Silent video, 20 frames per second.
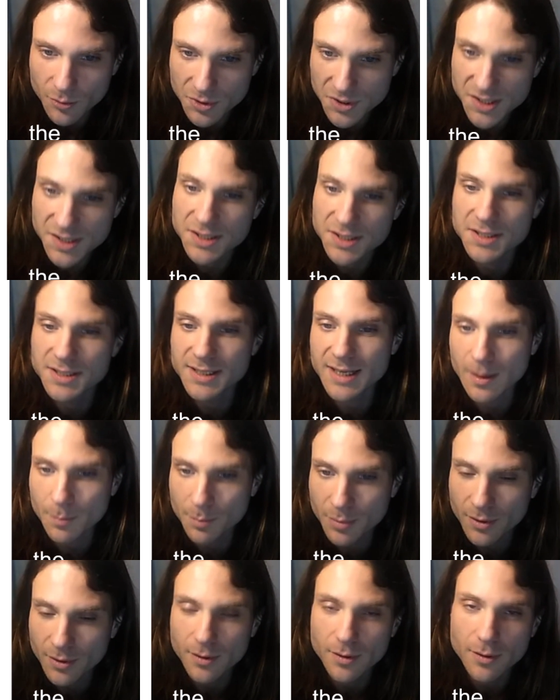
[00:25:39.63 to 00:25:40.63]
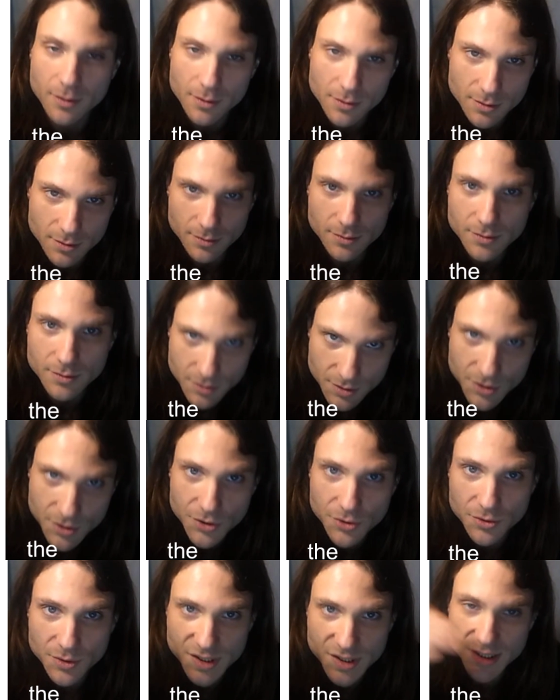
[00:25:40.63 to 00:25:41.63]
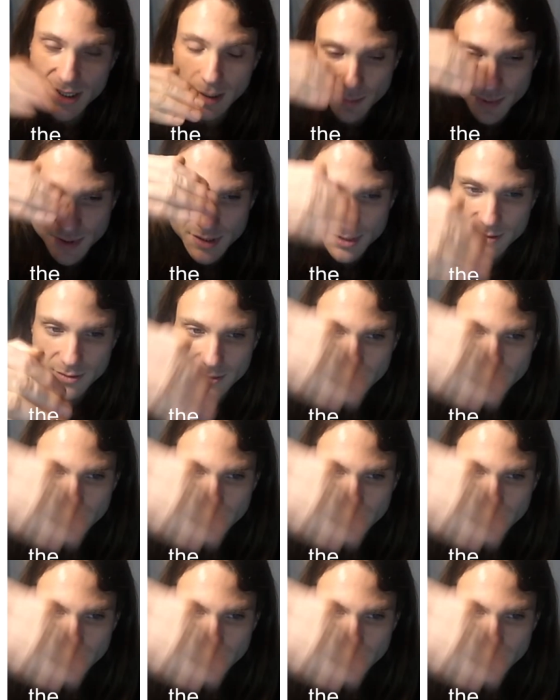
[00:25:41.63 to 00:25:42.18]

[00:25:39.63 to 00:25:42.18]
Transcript: step 2 steps